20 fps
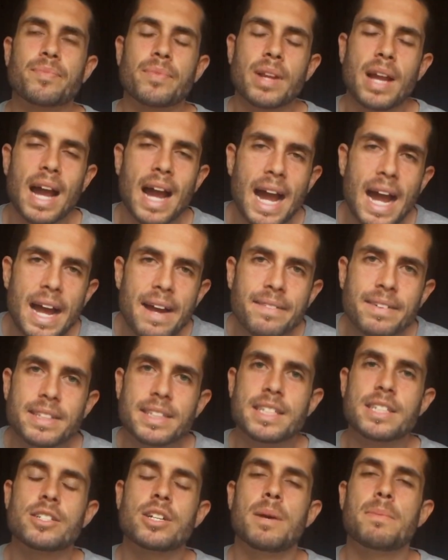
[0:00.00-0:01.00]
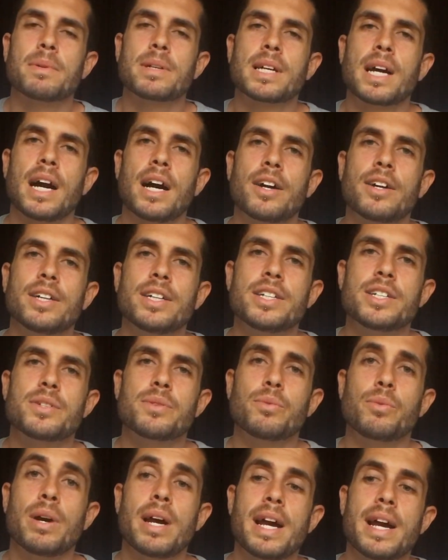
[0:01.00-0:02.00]
having this type of courage
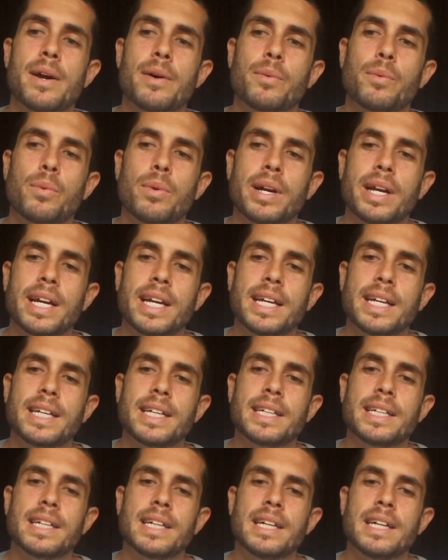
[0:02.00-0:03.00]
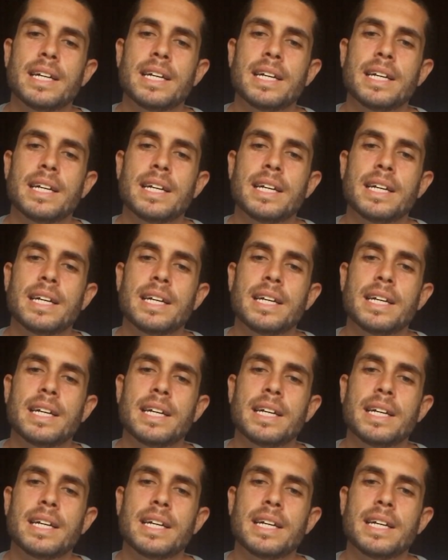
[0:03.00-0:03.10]
where we